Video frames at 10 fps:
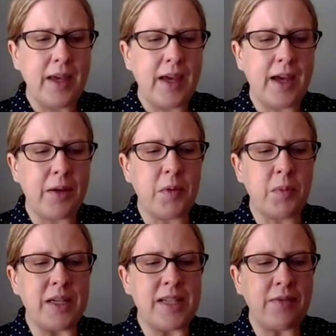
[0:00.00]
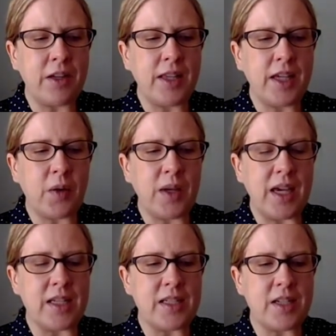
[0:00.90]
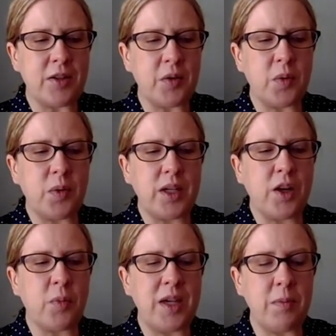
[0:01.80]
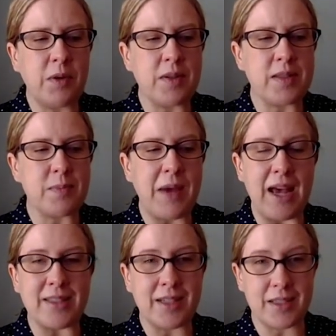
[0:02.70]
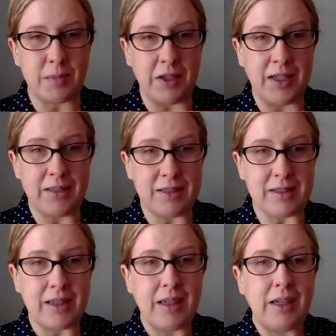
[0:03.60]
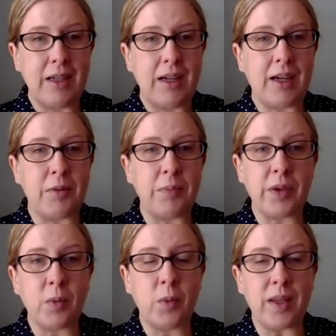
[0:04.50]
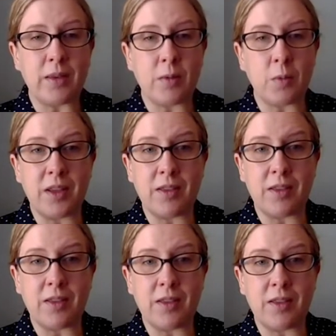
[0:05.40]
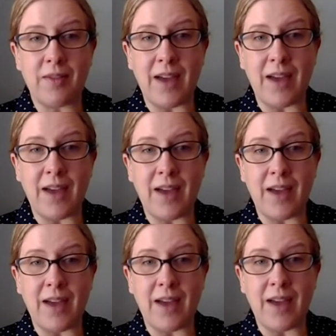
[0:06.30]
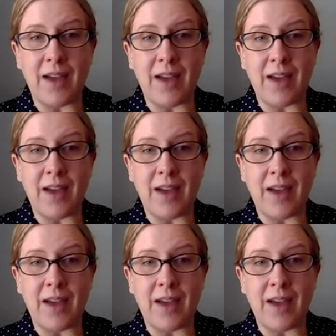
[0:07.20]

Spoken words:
But definitely going into, people's past experience with vaccines and